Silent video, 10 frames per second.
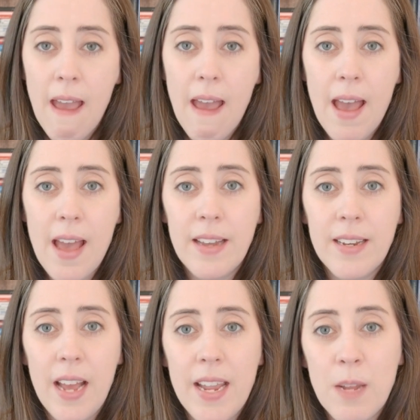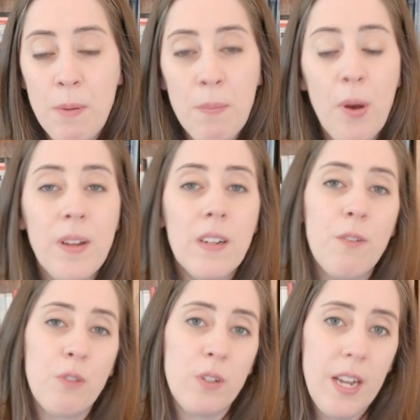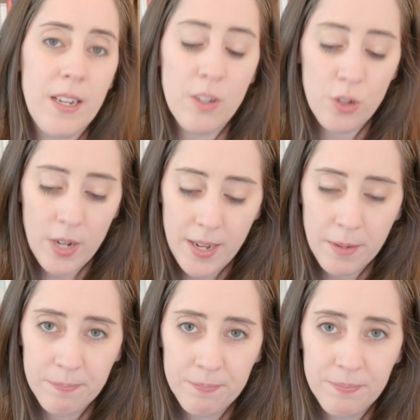and I had been putting off creating the training.